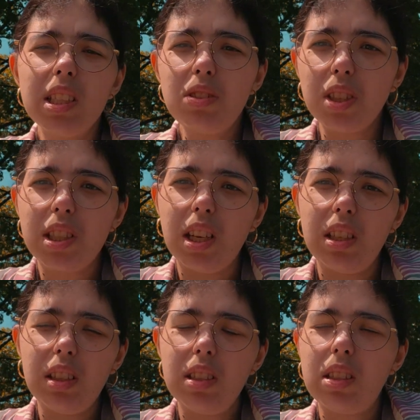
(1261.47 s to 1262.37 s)

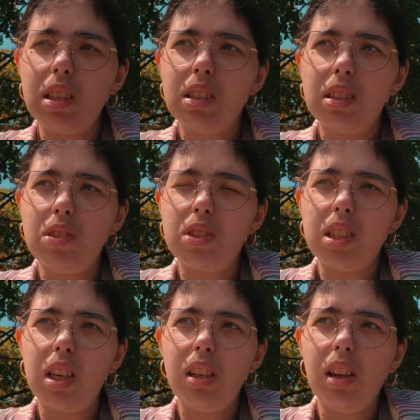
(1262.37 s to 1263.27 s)
interesting. It's
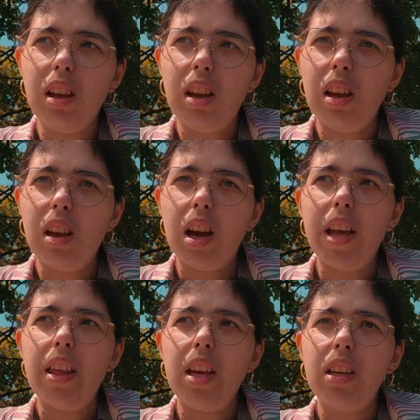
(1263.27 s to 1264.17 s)
interesting,
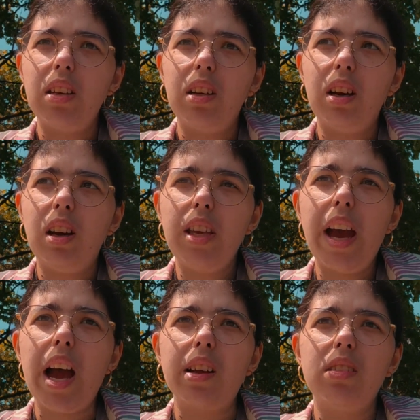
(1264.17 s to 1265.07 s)
I think.
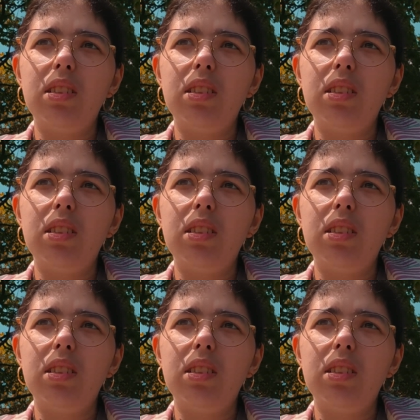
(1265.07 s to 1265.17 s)
Yeah.